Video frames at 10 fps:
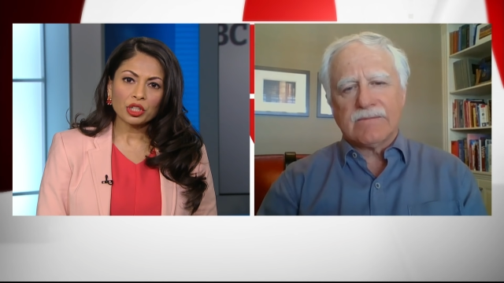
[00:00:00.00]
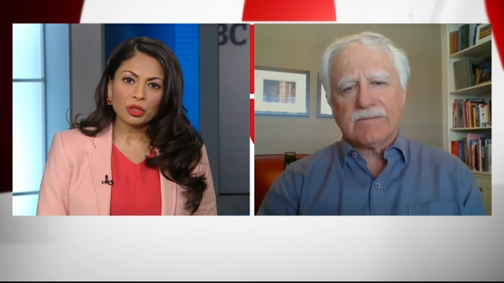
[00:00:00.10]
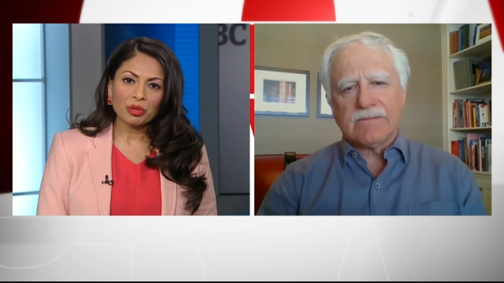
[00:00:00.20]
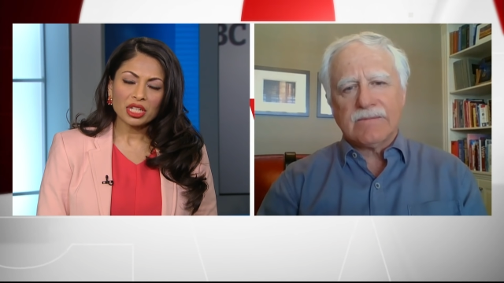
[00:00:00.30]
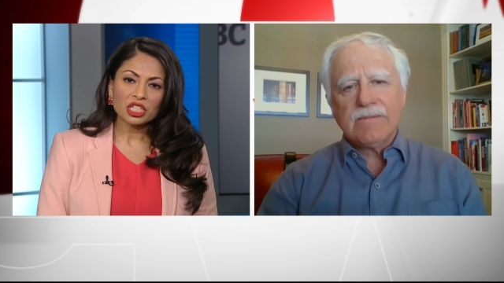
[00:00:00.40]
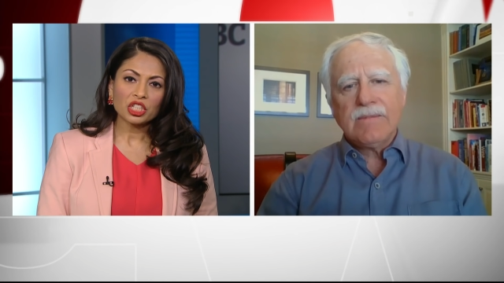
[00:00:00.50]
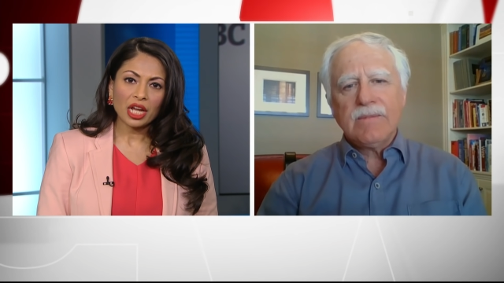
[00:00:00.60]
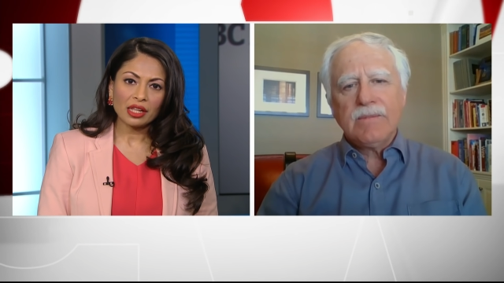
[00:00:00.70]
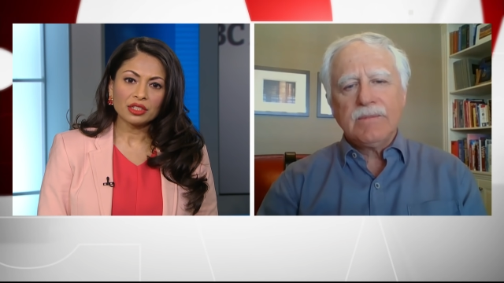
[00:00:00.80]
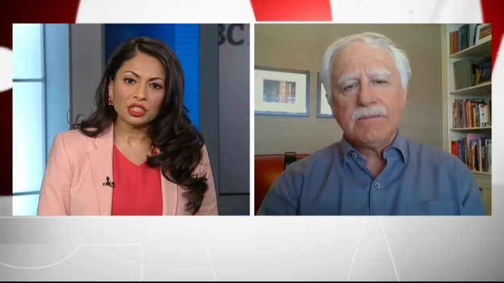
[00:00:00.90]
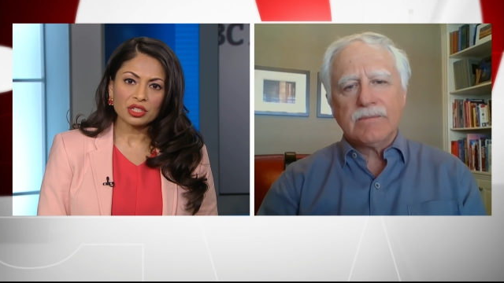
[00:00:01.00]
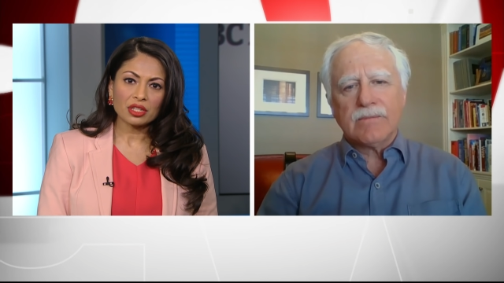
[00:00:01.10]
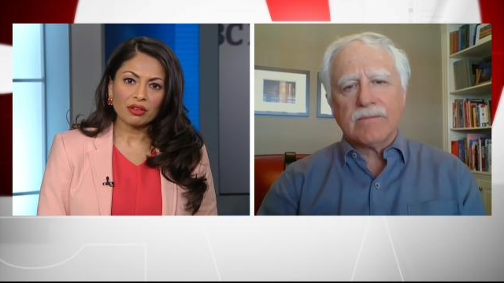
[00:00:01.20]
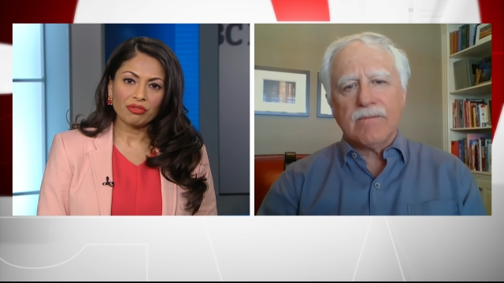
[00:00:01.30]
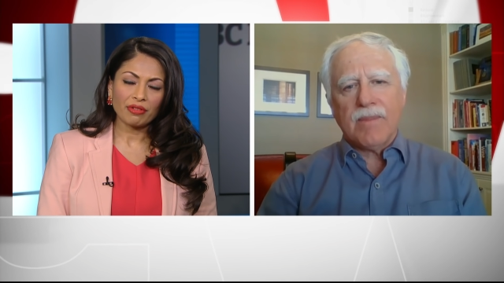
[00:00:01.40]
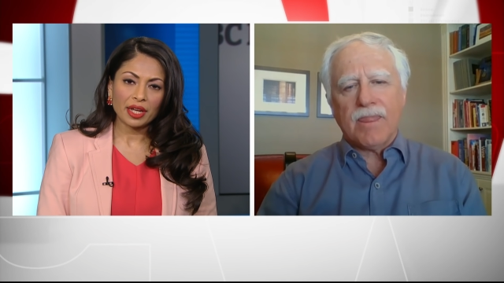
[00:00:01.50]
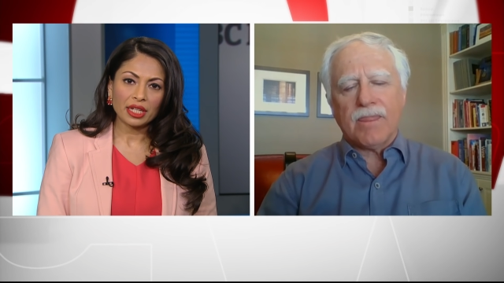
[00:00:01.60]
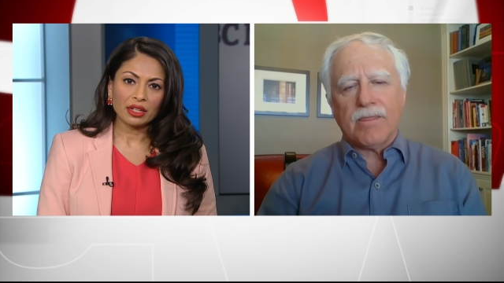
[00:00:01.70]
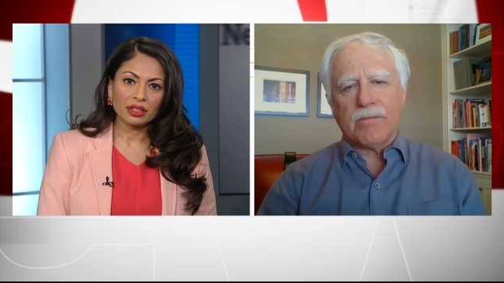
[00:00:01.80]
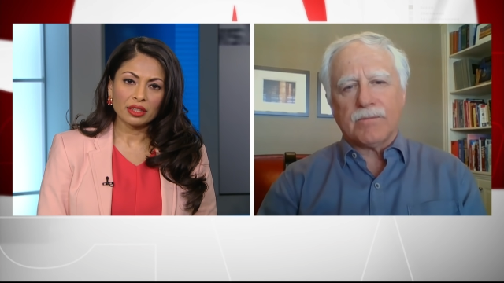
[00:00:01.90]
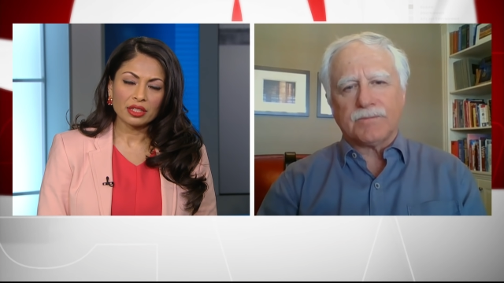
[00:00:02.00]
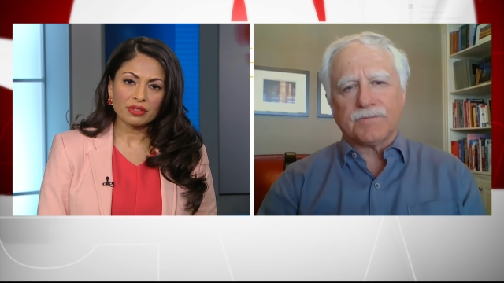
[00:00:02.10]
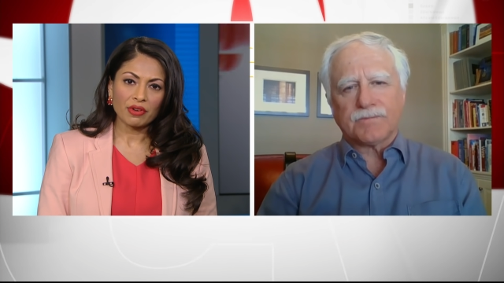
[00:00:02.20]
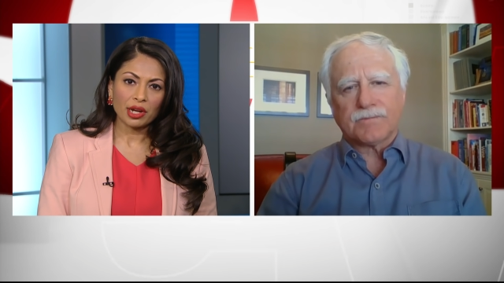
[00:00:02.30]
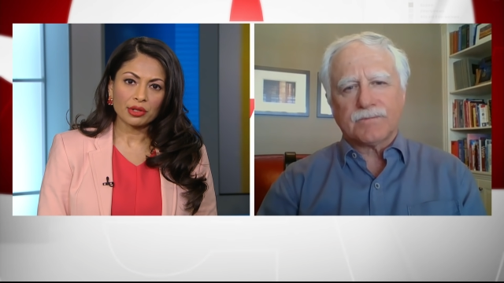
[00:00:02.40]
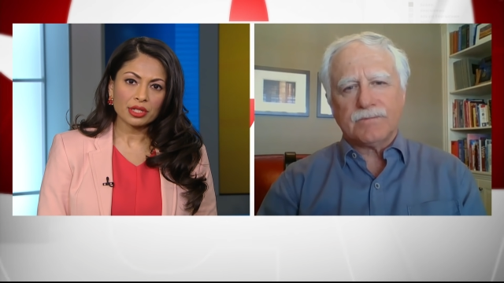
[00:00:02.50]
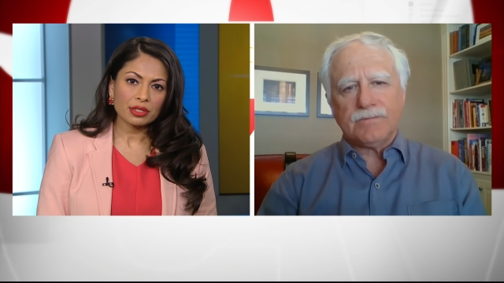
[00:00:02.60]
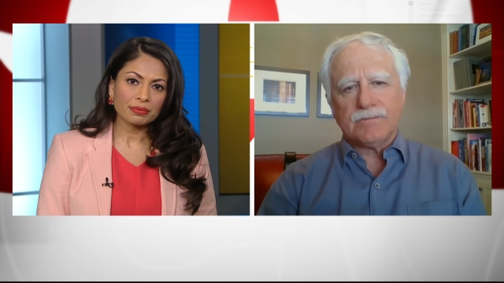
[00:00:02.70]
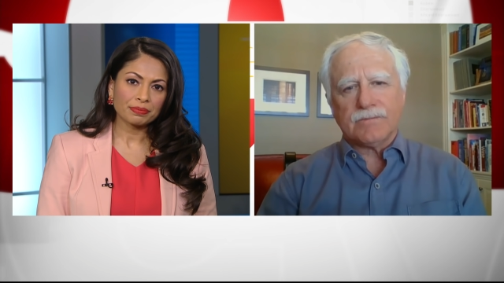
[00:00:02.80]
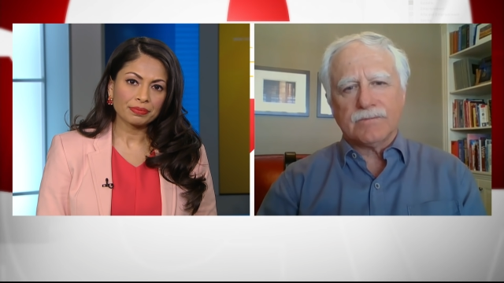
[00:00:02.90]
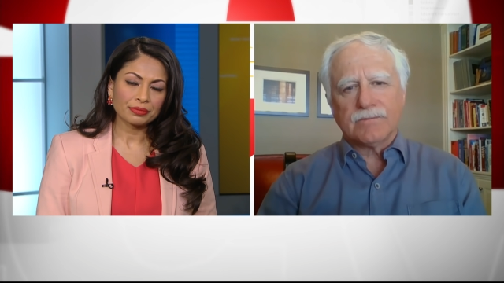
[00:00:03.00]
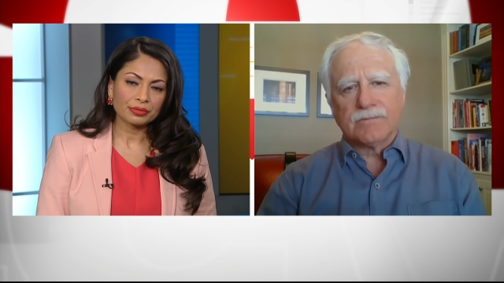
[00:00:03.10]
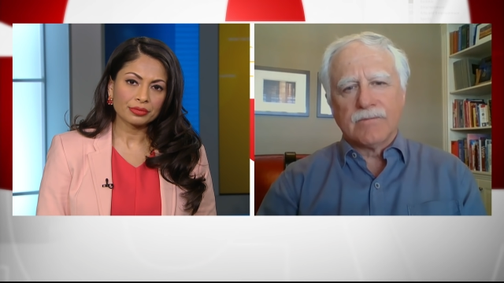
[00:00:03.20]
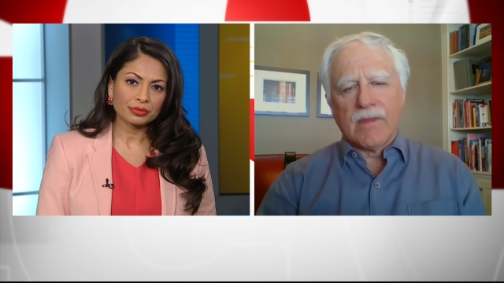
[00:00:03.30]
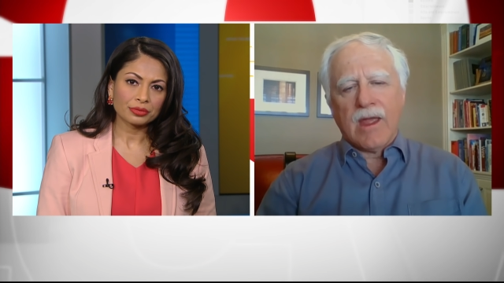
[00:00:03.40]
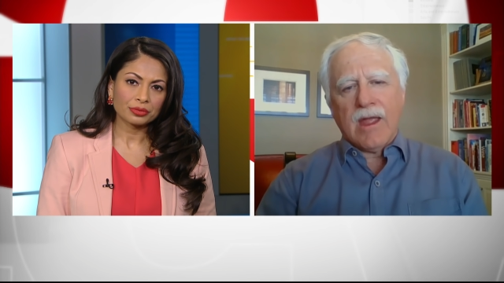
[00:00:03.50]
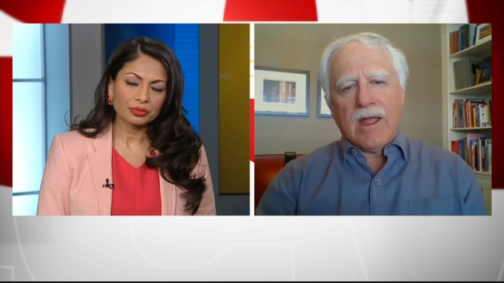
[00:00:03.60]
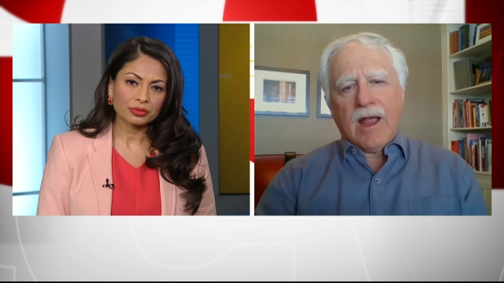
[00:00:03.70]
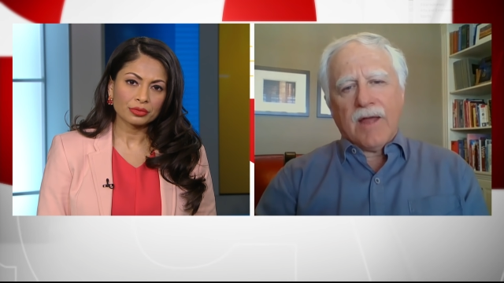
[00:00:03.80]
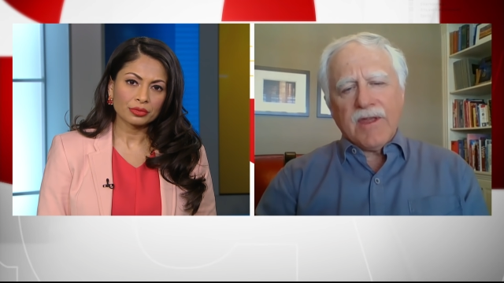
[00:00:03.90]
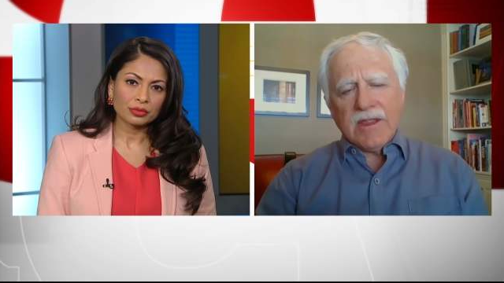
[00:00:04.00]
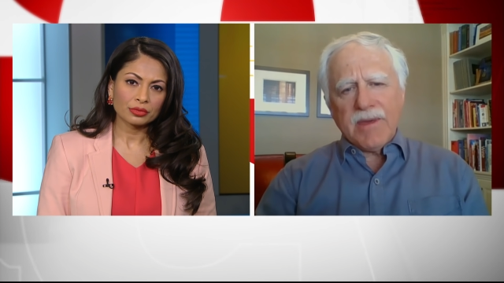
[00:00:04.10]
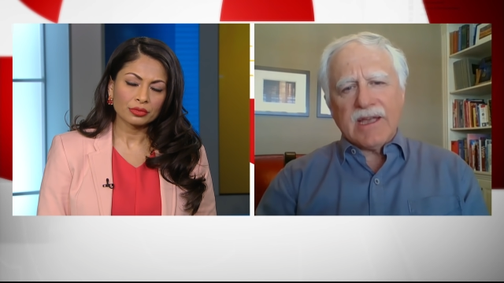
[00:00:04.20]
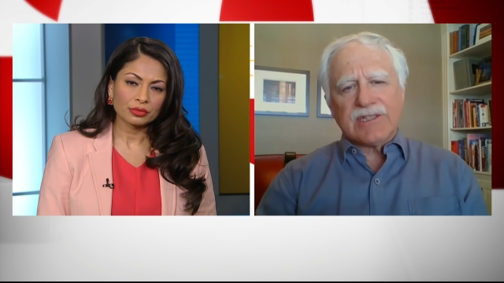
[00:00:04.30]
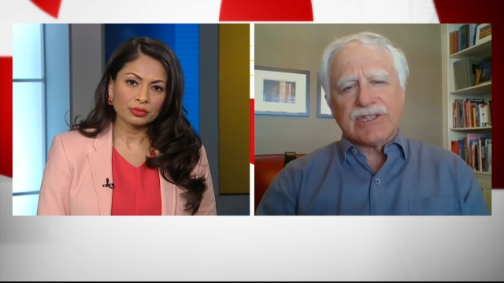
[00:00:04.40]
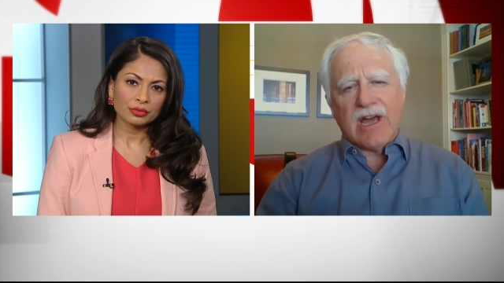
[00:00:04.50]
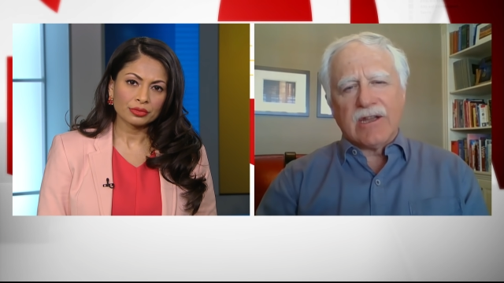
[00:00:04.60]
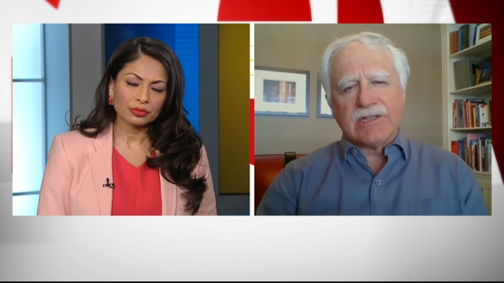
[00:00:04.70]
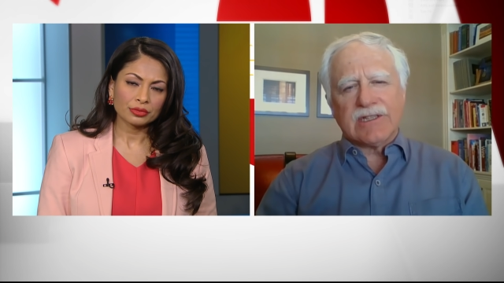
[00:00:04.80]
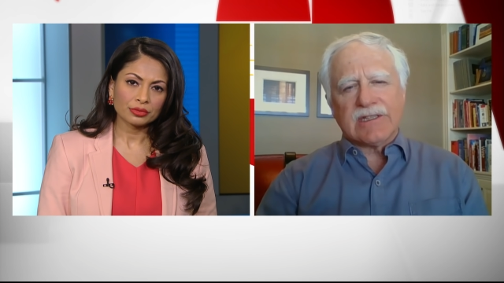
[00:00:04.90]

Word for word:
Speaker 1: the biggest challenges in fighting this virus? I
Speaker 2: think the biggest challenge